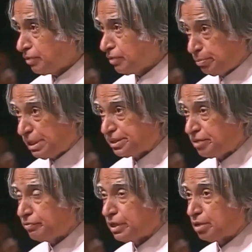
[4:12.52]
It was built
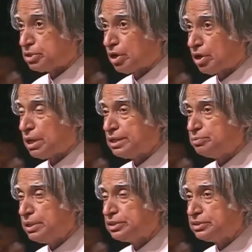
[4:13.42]
in Vikram Sarabhai
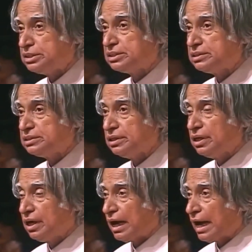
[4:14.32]
Space Center,
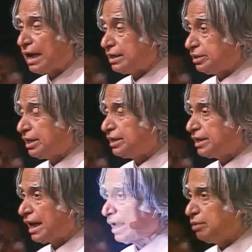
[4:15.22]
and at
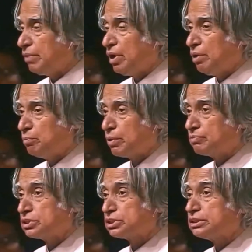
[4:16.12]
that time
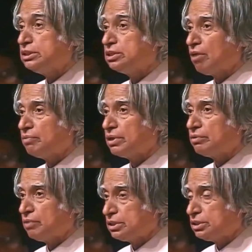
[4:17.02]
Professor Satish
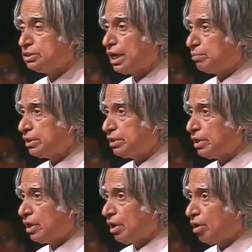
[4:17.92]
Dhawan was the chairman
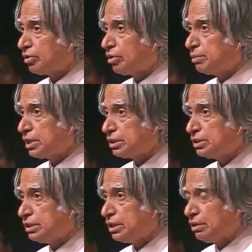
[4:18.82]
Atomic
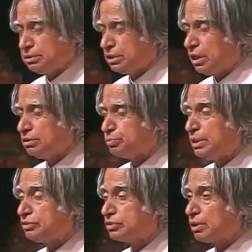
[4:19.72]
Energy
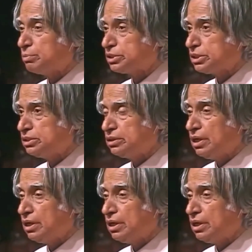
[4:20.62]
Space Commission,